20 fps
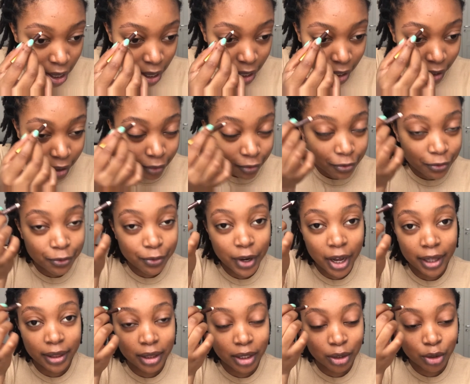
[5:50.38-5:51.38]
And
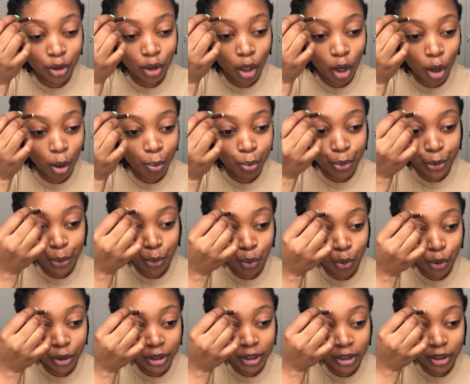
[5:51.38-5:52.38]
at the top, we
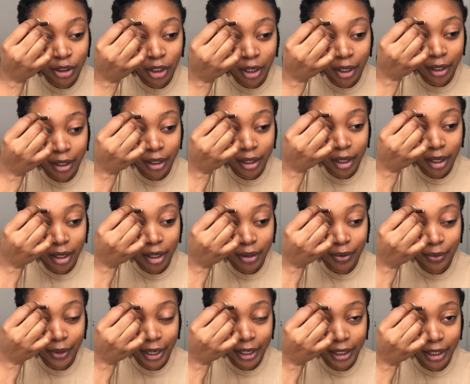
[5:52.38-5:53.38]
won't start
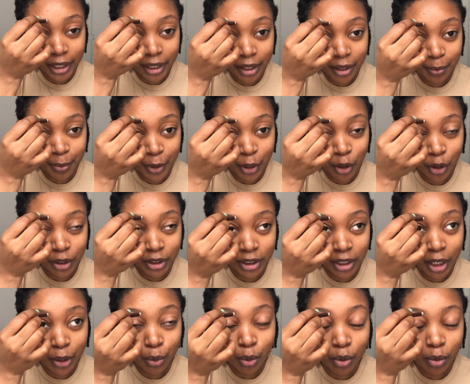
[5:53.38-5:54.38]
right here because
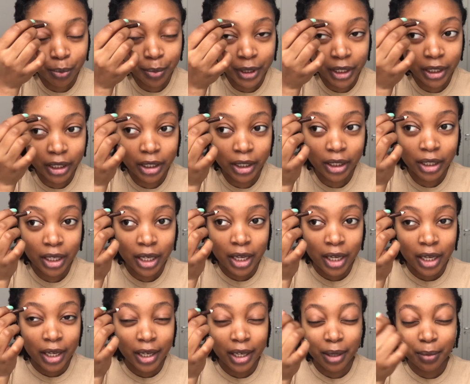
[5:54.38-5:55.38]
that will be,
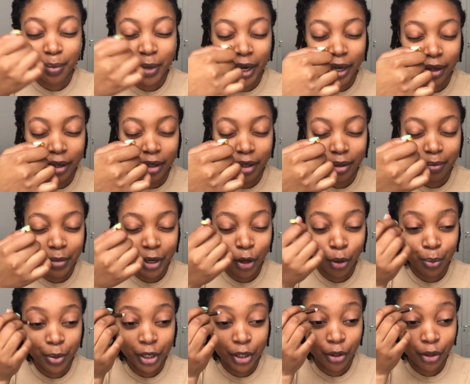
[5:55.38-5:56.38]
in my
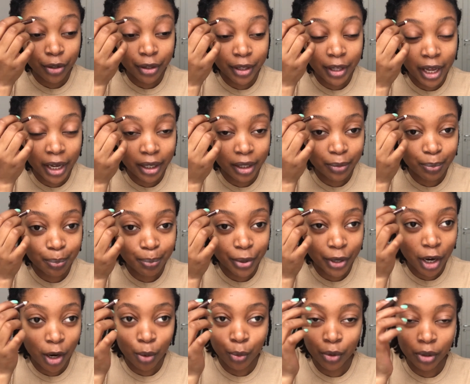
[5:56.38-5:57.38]
opinion, that
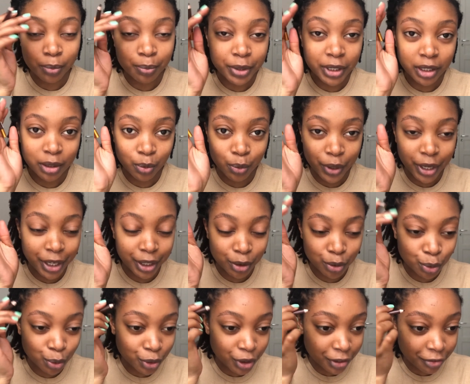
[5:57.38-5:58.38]
brow will be way
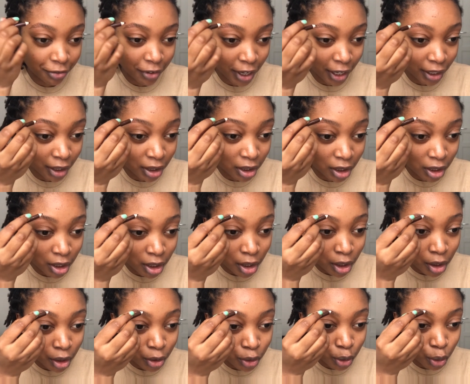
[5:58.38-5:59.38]
too defined.
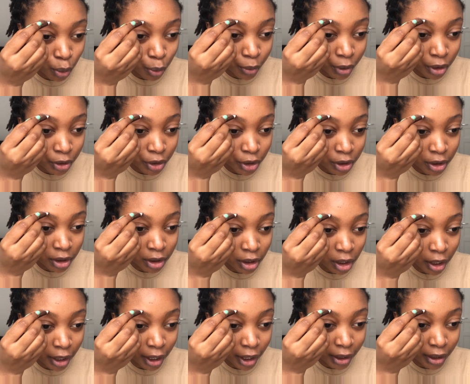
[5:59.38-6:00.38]
So we'll just
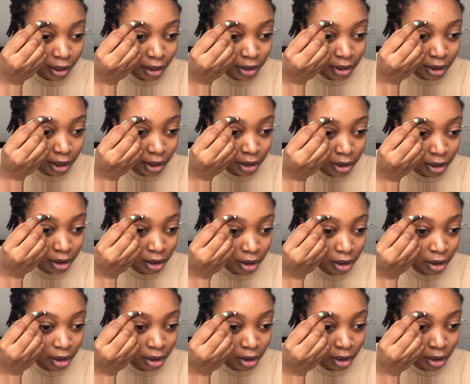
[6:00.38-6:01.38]
start at the
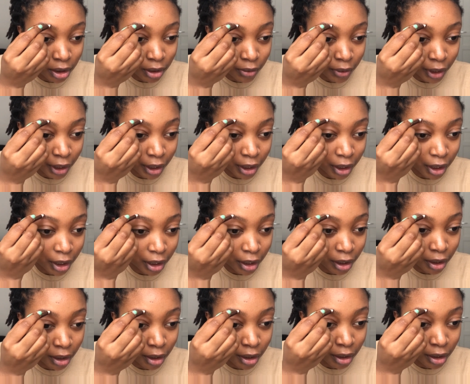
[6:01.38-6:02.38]
center right
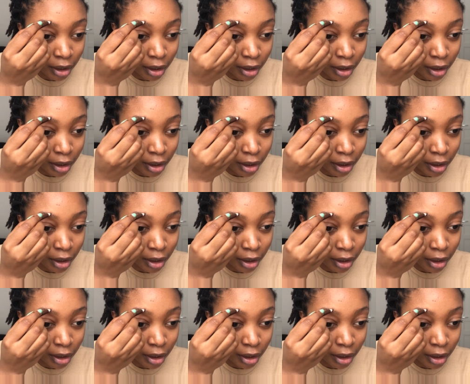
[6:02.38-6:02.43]
here.